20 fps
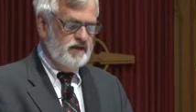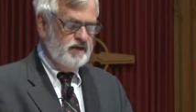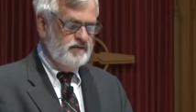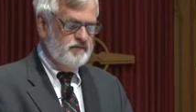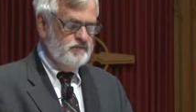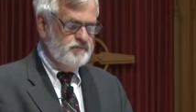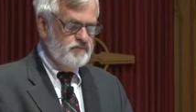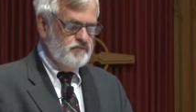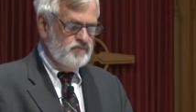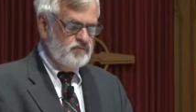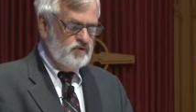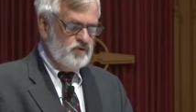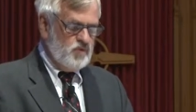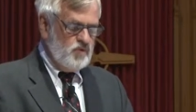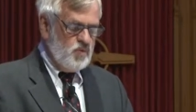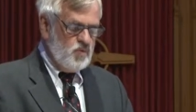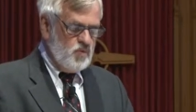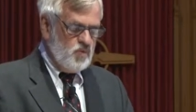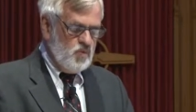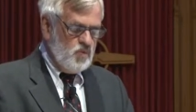And
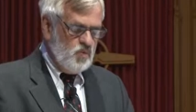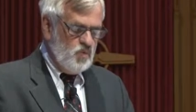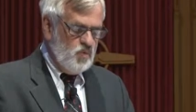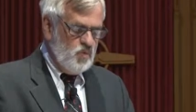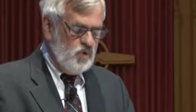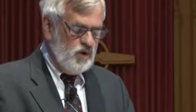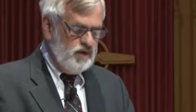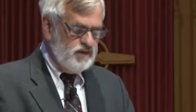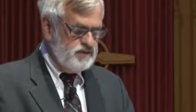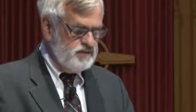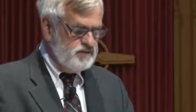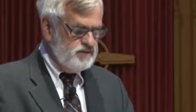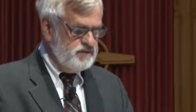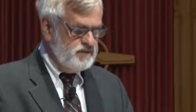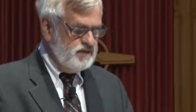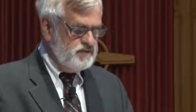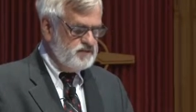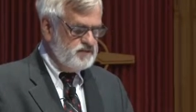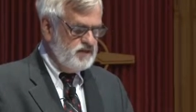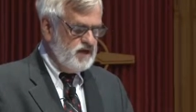what
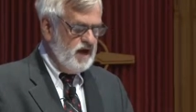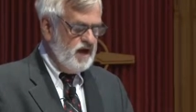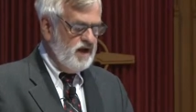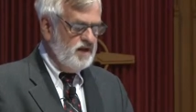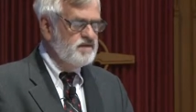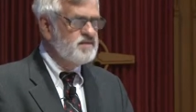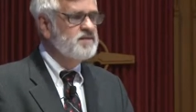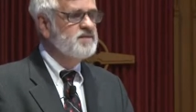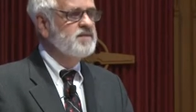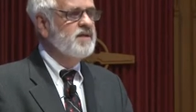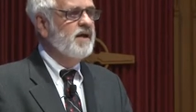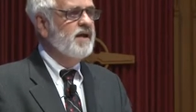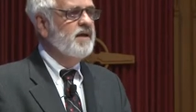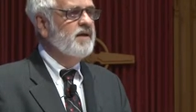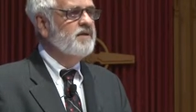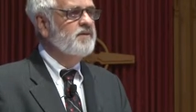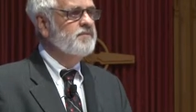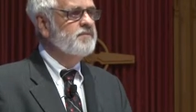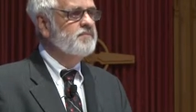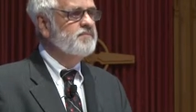does God say?